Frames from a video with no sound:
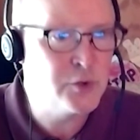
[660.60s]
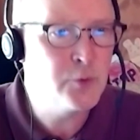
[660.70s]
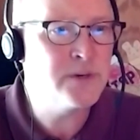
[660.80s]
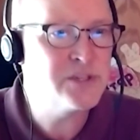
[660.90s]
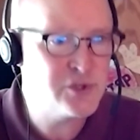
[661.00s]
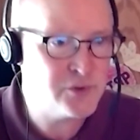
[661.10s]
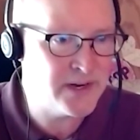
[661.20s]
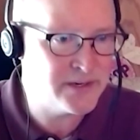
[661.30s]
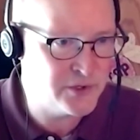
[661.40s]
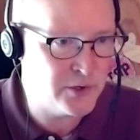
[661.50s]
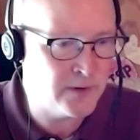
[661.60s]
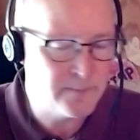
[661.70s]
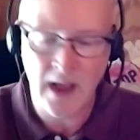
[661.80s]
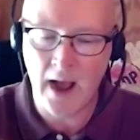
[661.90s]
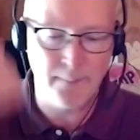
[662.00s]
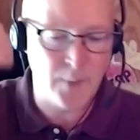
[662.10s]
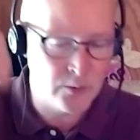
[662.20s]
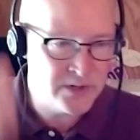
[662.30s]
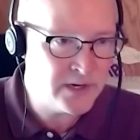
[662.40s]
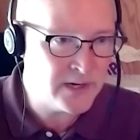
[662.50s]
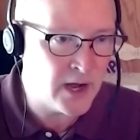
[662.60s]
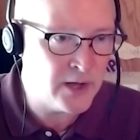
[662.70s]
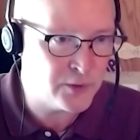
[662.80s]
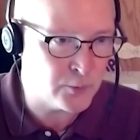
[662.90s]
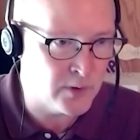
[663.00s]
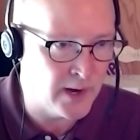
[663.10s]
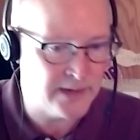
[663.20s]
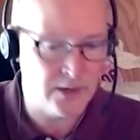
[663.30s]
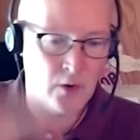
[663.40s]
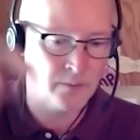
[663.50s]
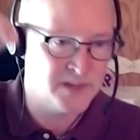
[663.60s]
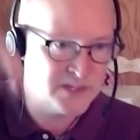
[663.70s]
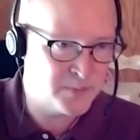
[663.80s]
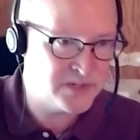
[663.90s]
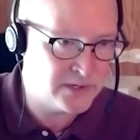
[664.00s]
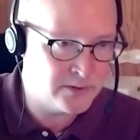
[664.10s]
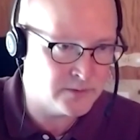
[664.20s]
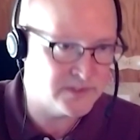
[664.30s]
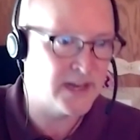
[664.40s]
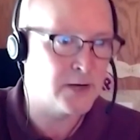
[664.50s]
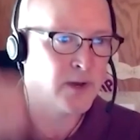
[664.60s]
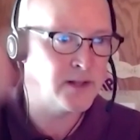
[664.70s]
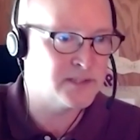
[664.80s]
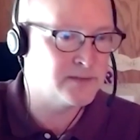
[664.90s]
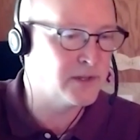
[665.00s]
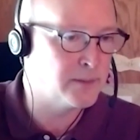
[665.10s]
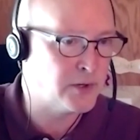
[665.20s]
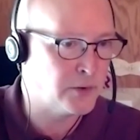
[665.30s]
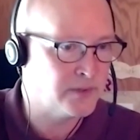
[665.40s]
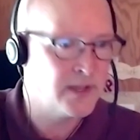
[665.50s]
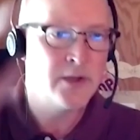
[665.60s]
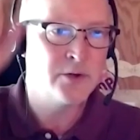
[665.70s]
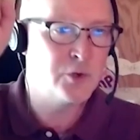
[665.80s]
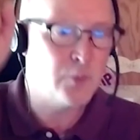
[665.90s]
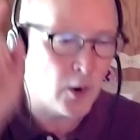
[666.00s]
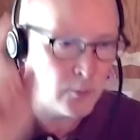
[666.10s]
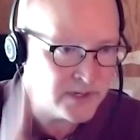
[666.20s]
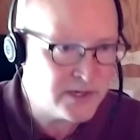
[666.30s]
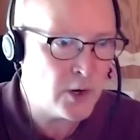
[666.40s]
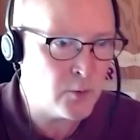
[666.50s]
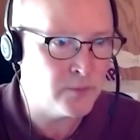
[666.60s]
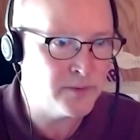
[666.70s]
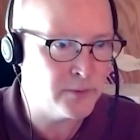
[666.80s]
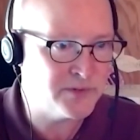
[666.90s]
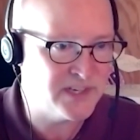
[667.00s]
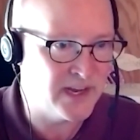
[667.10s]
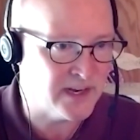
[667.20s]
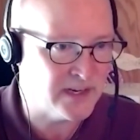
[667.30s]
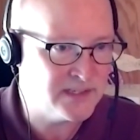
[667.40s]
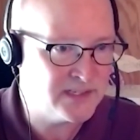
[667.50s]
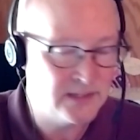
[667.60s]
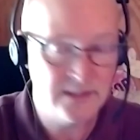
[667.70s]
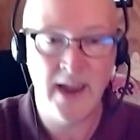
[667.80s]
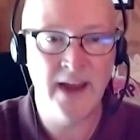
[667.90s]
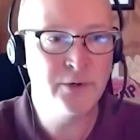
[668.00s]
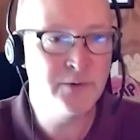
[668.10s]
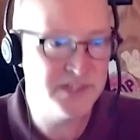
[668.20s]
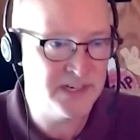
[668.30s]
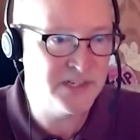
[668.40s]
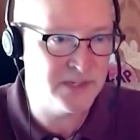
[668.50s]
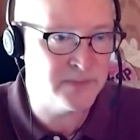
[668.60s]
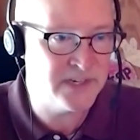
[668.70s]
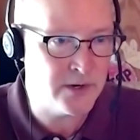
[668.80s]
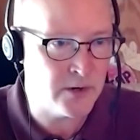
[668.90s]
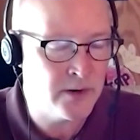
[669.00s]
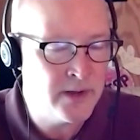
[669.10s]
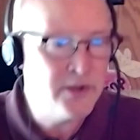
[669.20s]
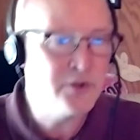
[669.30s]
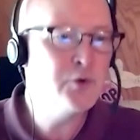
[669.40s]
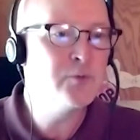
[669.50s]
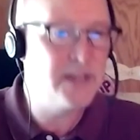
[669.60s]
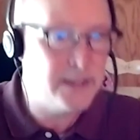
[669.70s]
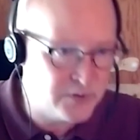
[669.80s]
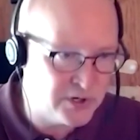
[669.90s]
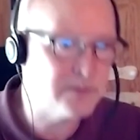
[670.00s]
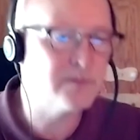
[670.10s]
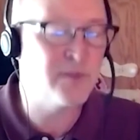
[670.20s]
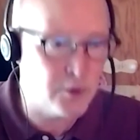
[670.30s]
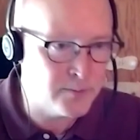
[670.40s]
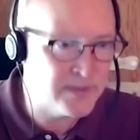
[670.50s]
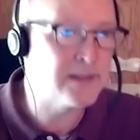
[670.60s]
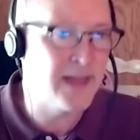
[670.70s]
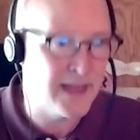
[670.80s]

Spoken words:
If you restrict your, I'm only going to hunt the rut on this particular day relative to the moon, you only go on those days and you see some deer, you keep confirming